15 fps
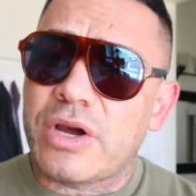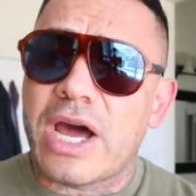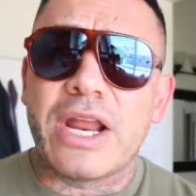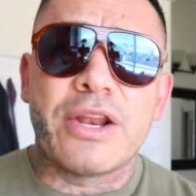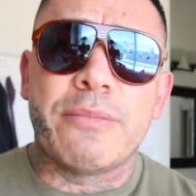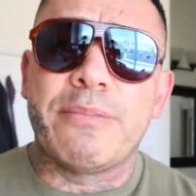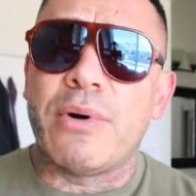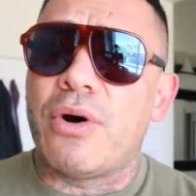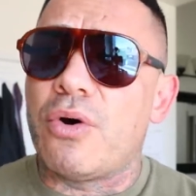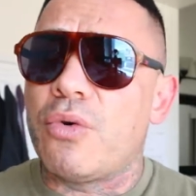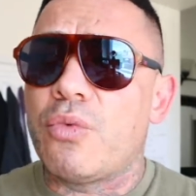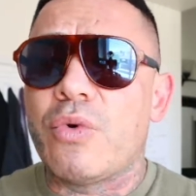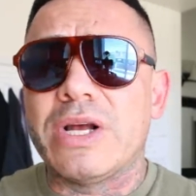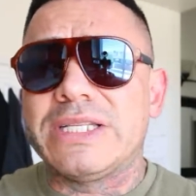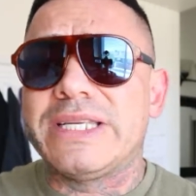got on a
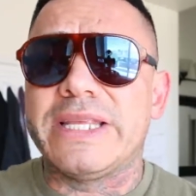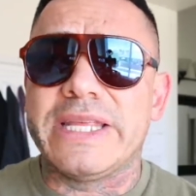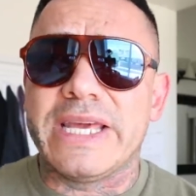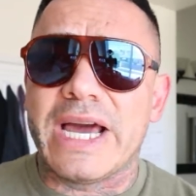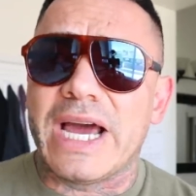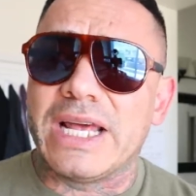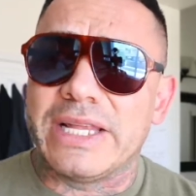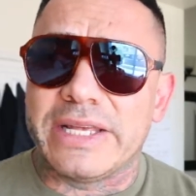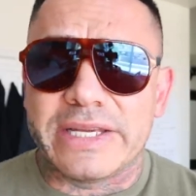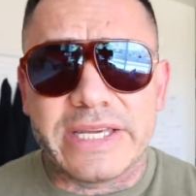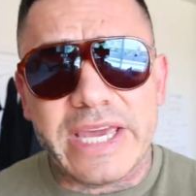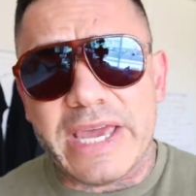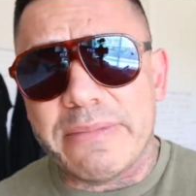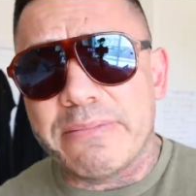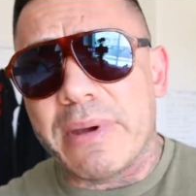boat, went to the island,
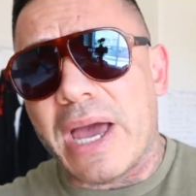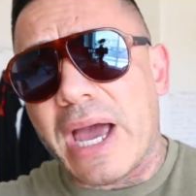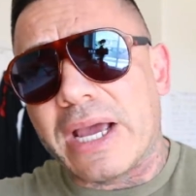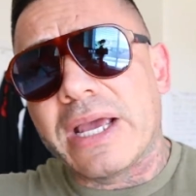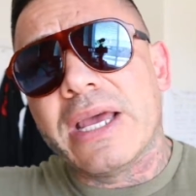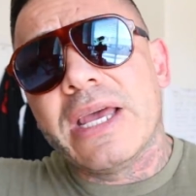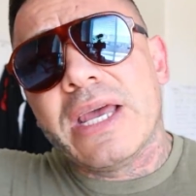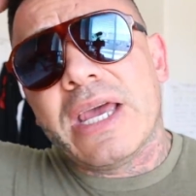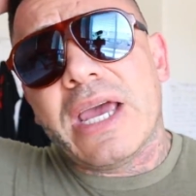came back.